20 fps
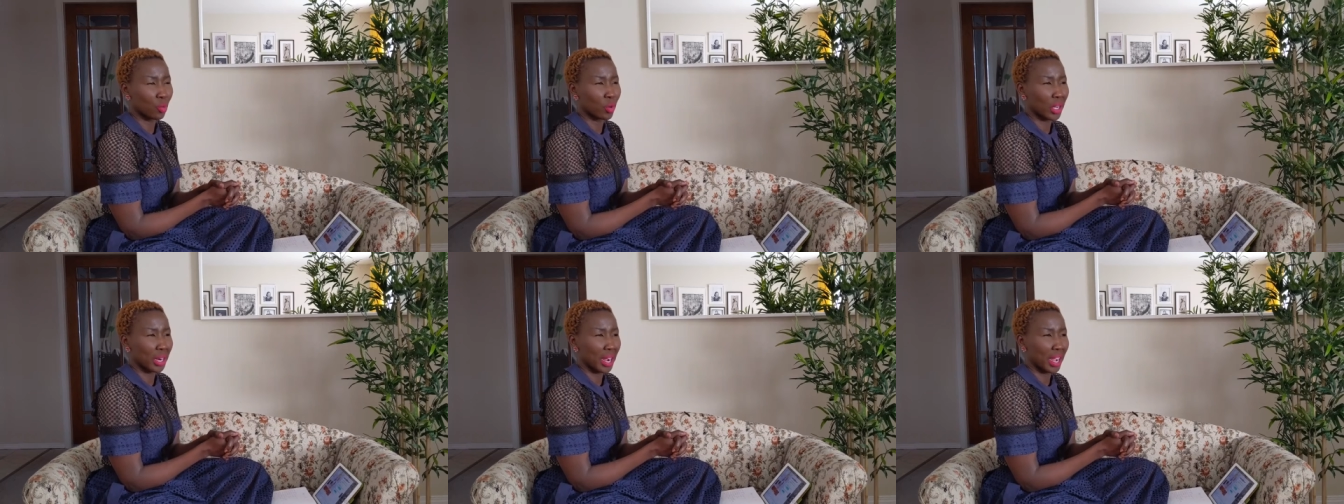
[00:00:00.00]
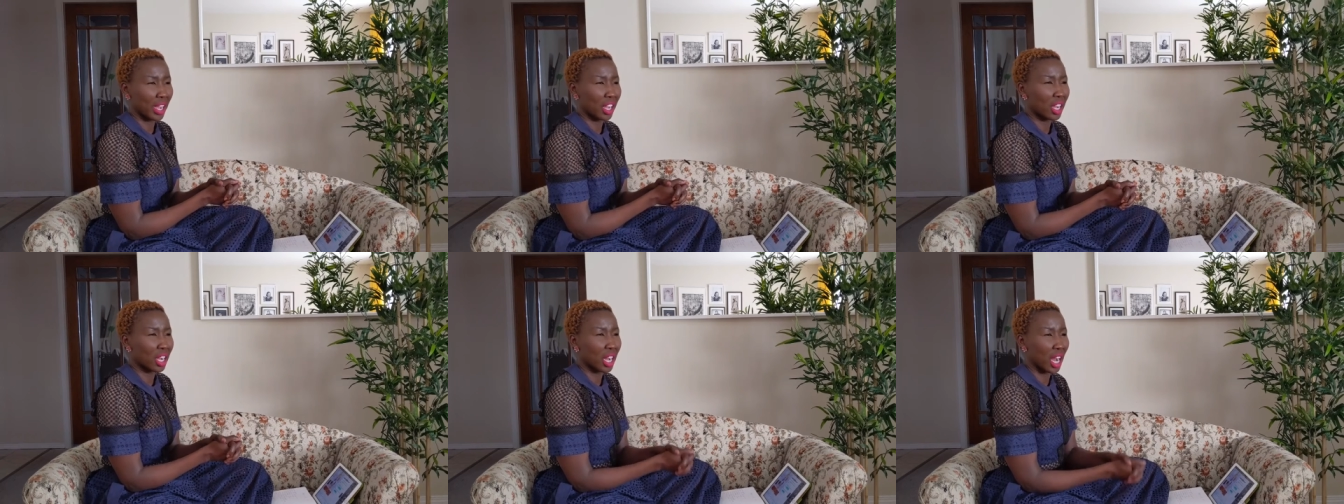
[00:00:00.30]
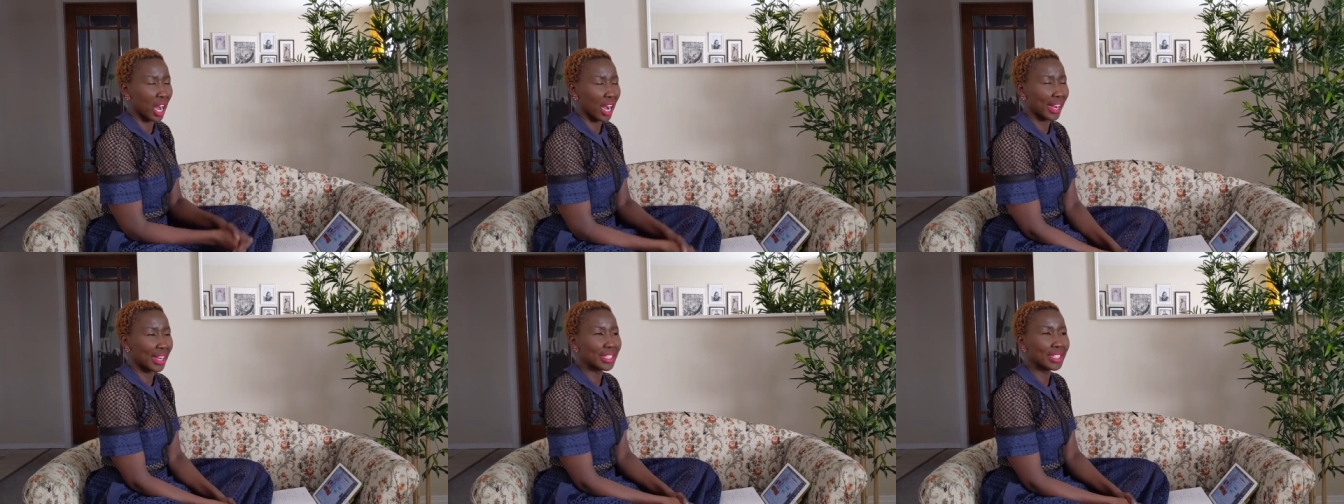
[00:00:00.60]
what I
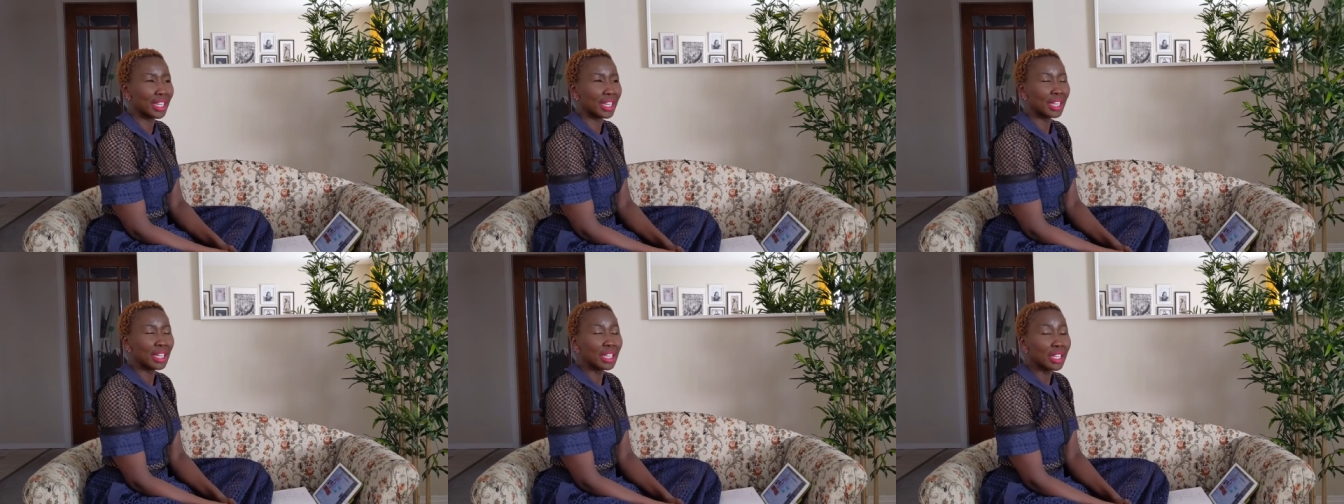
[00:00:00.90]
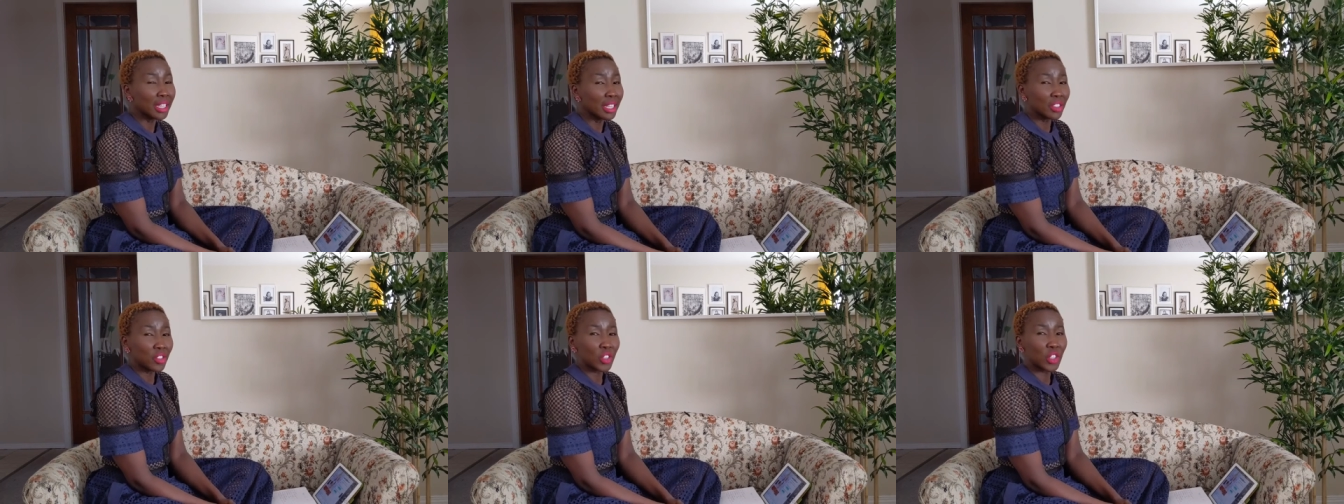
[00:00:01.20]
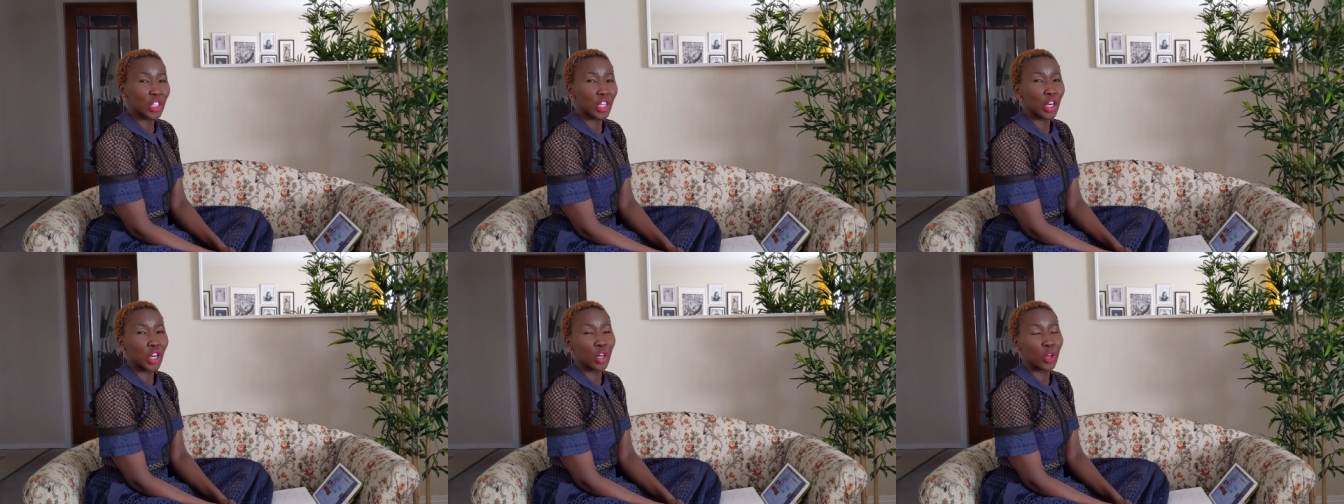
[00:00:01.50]
got.
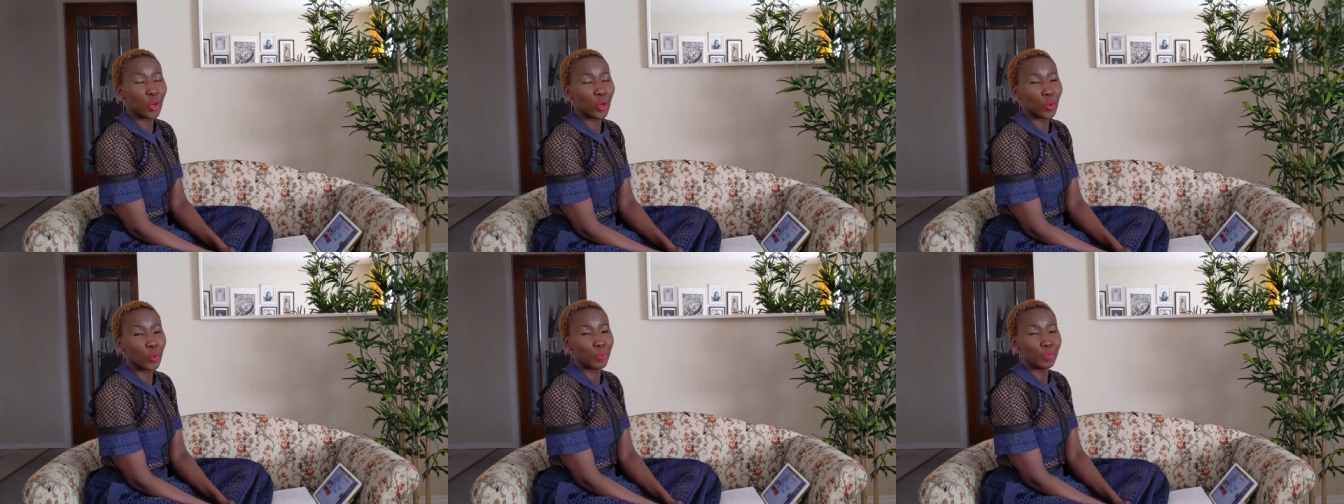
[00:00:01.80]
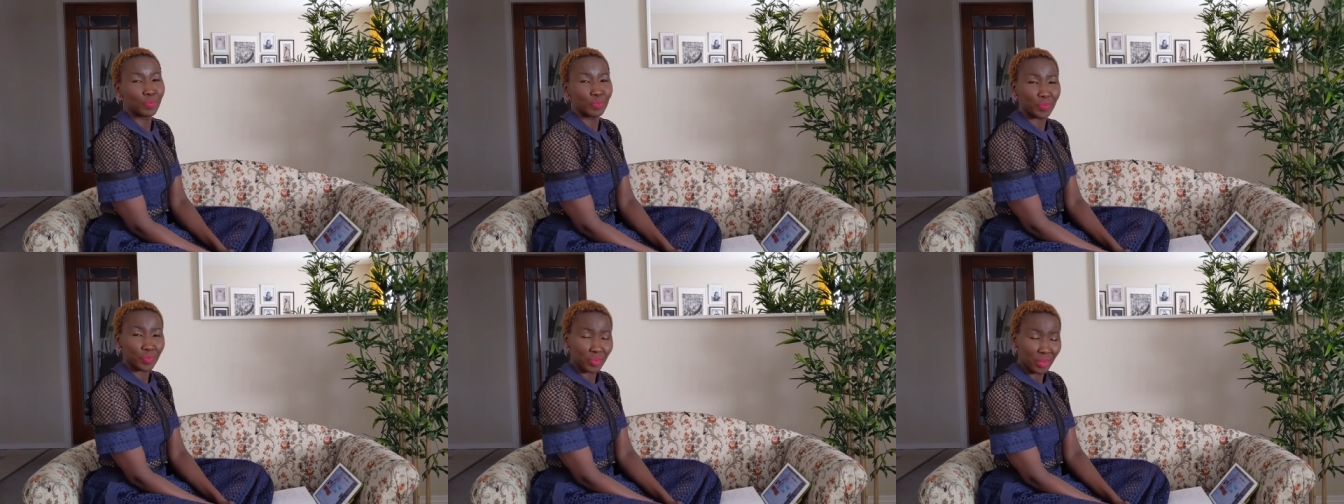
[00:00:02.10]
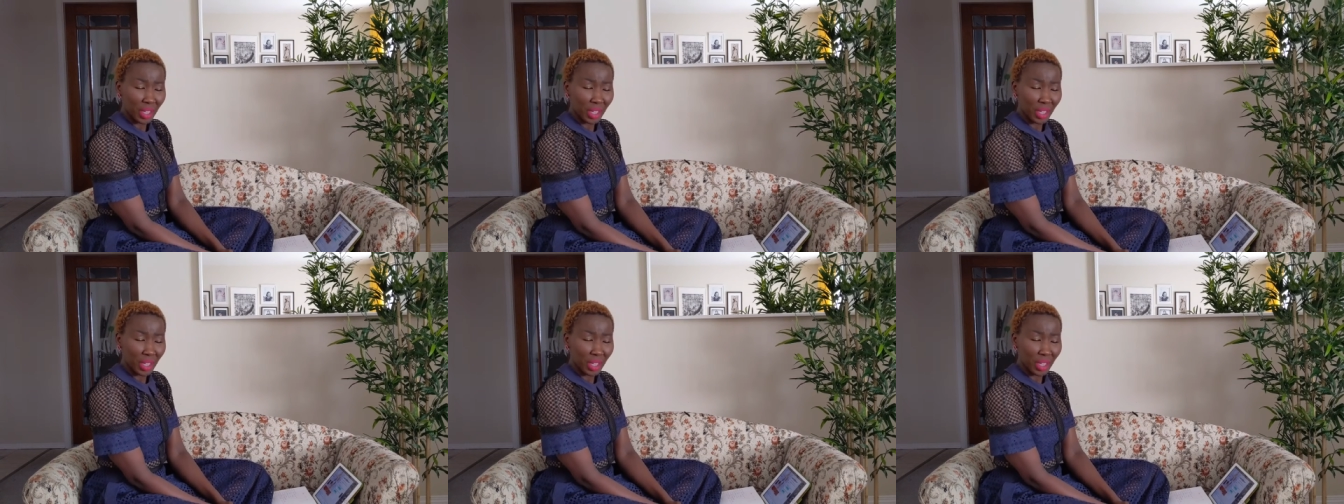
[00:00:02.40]
So